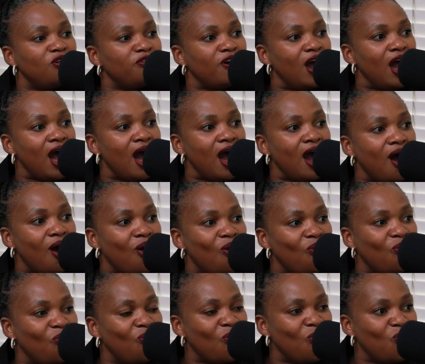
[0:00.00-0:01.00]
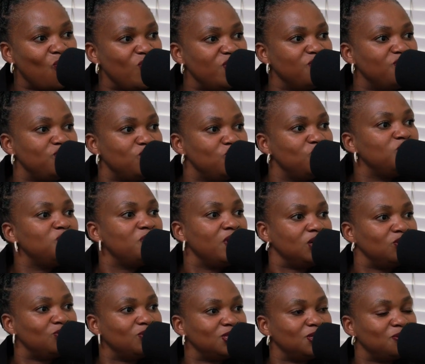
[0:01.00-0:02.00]
of how we viewed
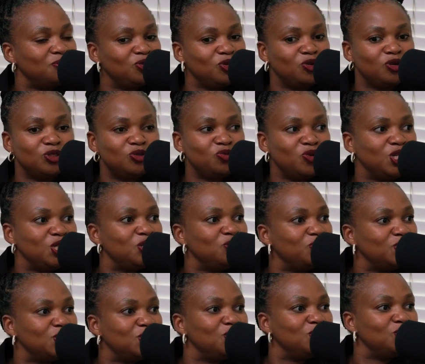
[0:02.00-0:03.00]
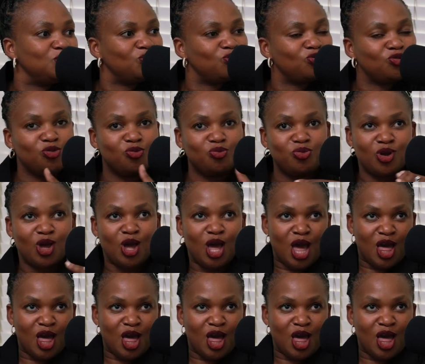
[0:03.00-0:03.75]
Mendoza, because when he was in the group,